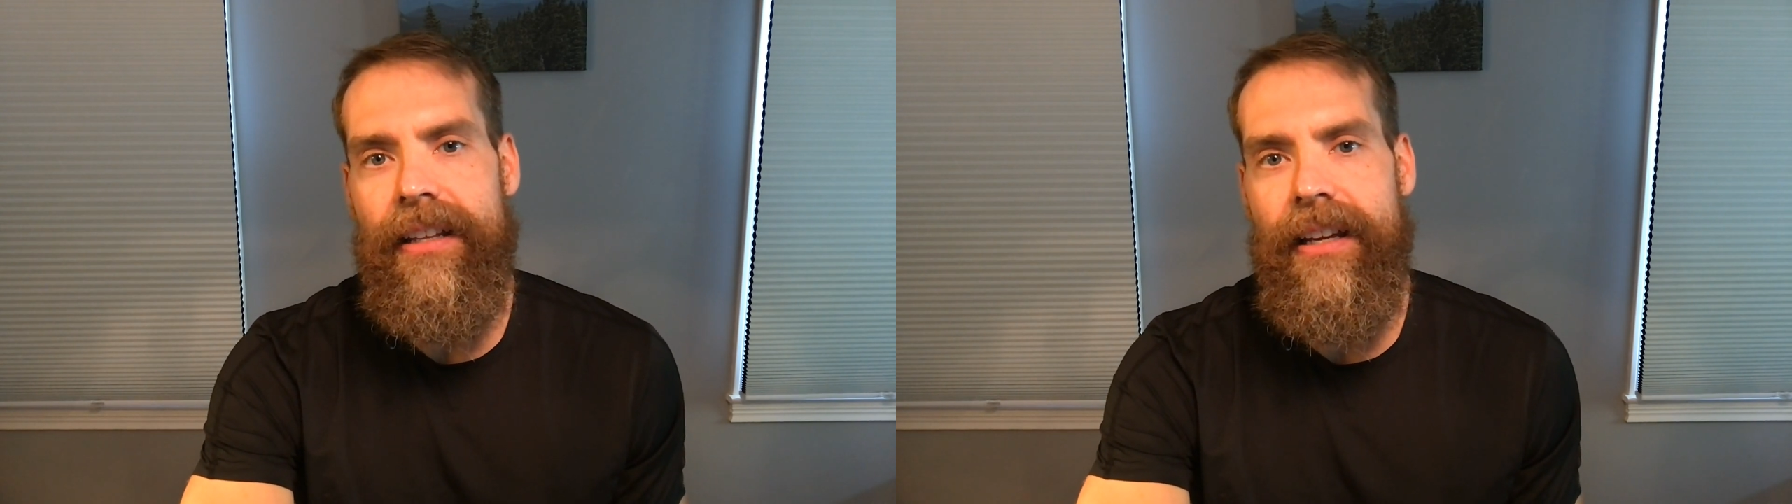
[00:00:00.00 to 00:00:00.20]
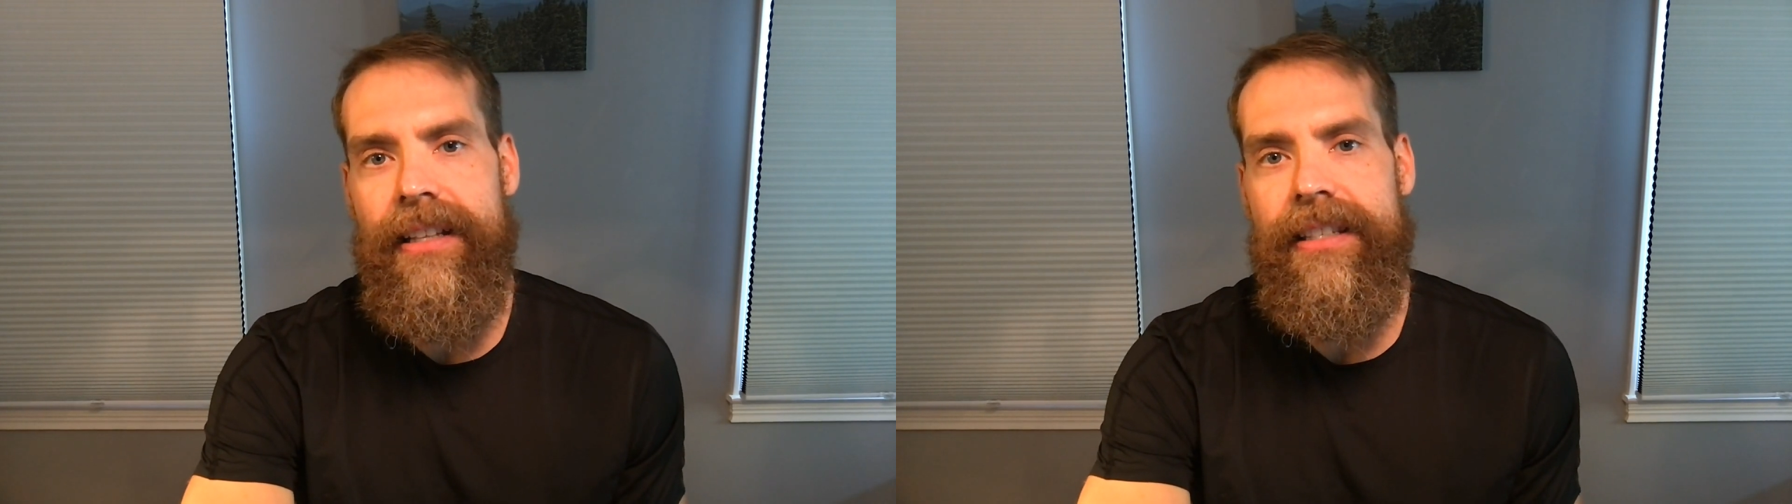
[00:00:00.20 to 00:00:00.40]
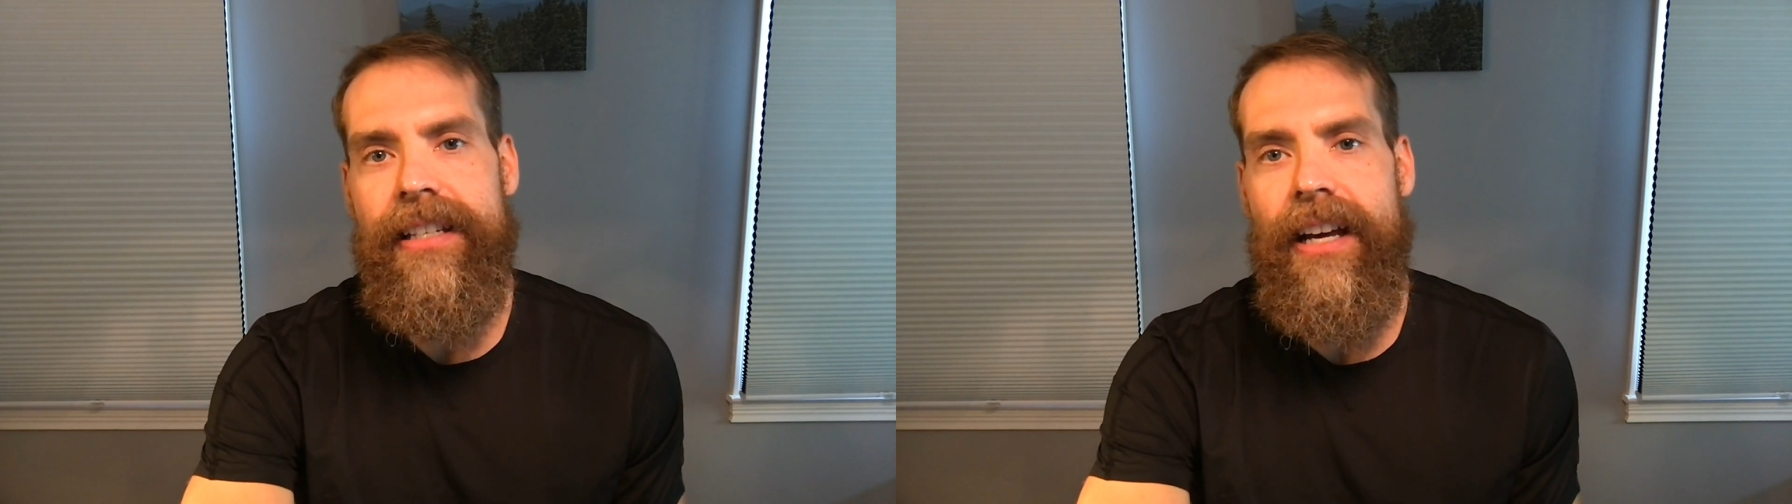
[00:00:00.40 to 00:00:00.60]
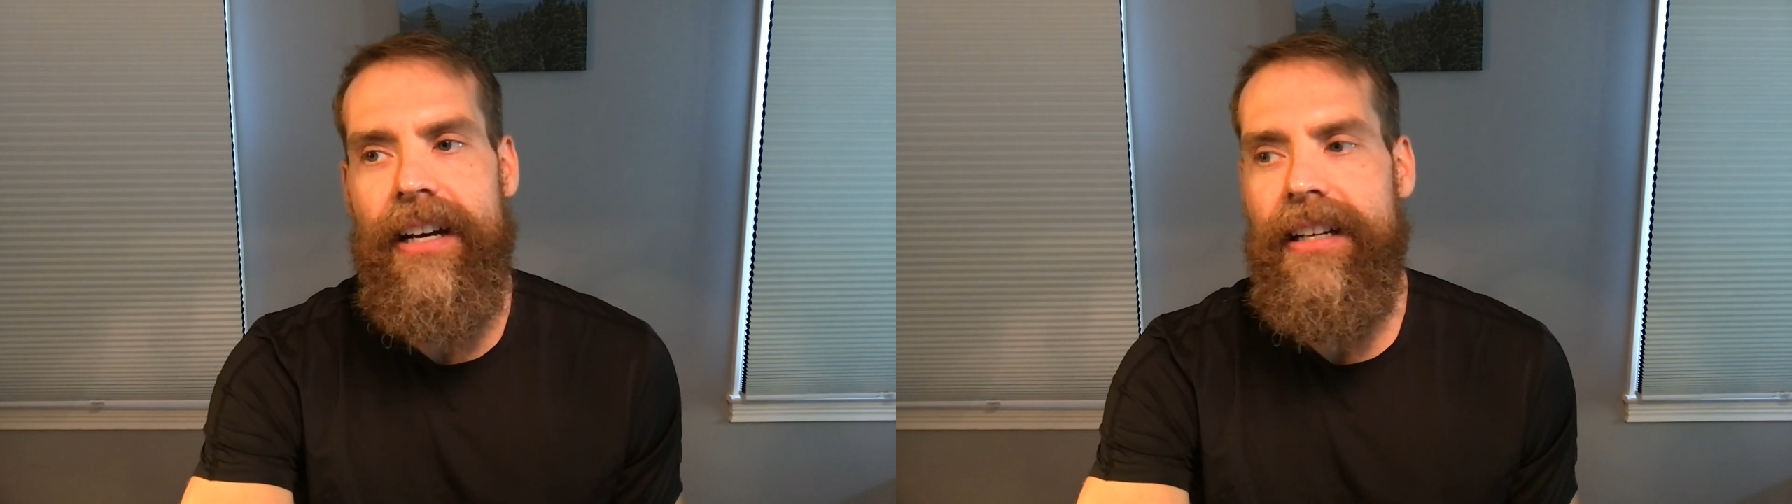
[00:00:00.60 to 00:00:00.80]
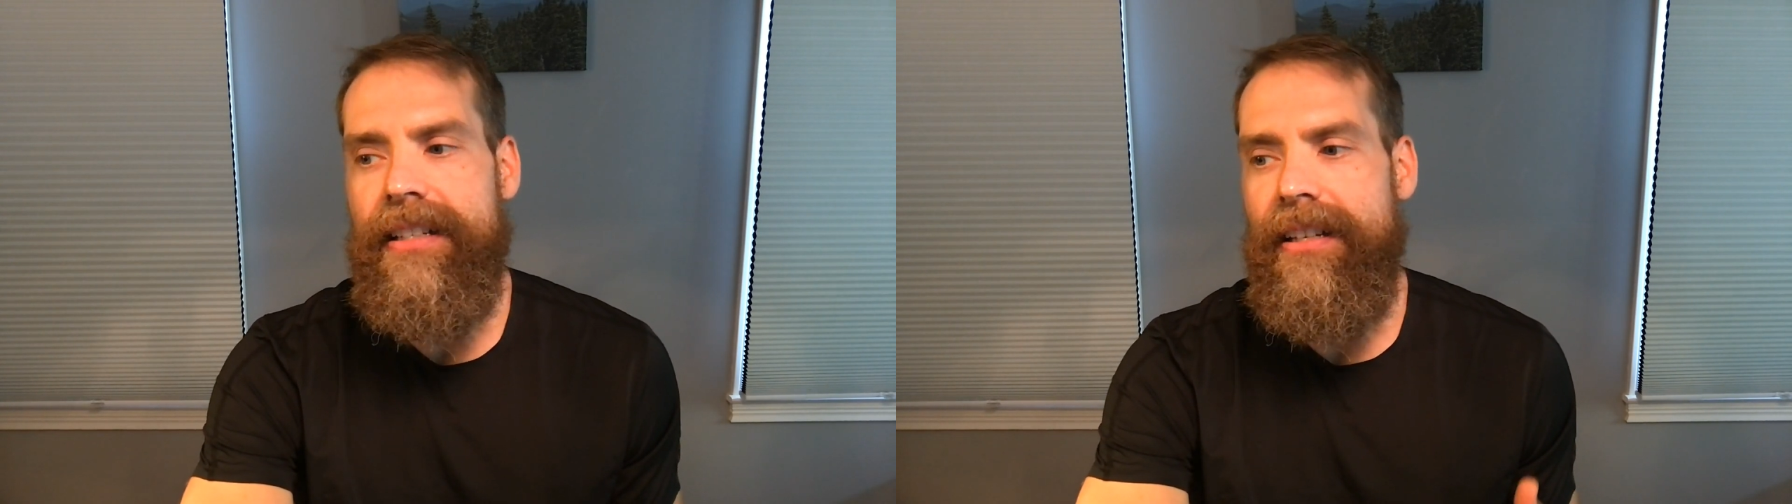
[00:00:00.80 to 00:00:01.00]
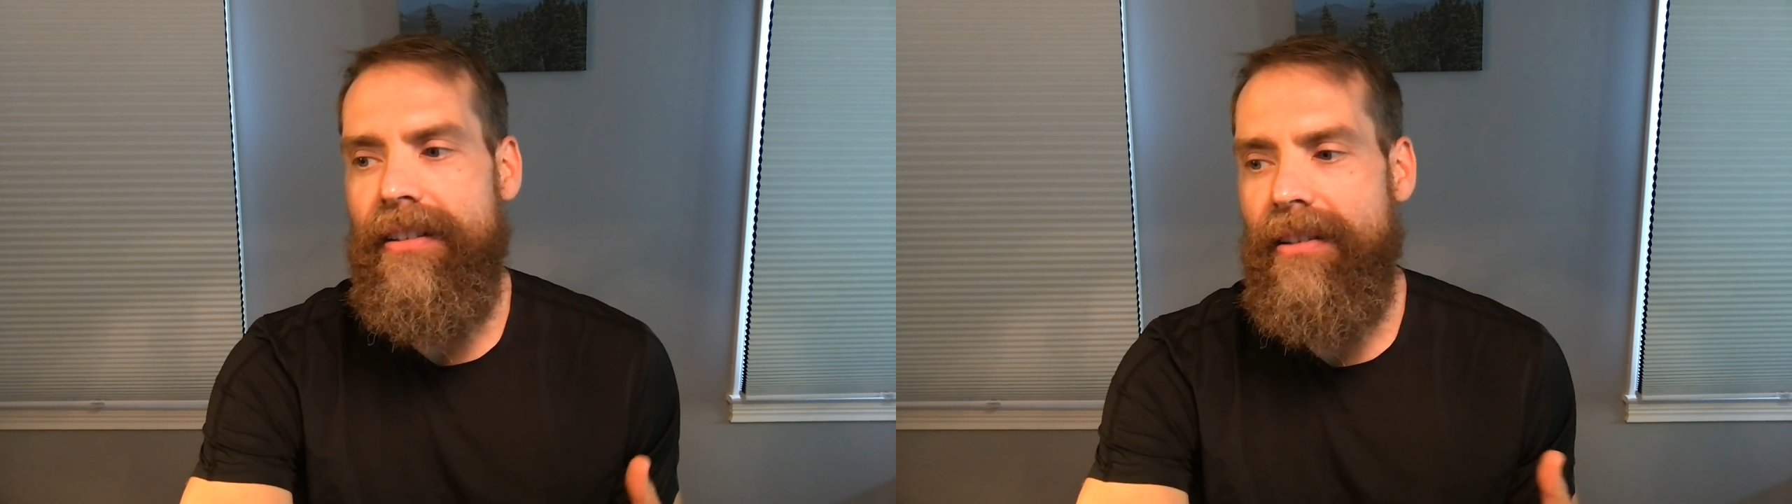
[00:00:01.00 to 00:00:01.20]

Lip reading: it's not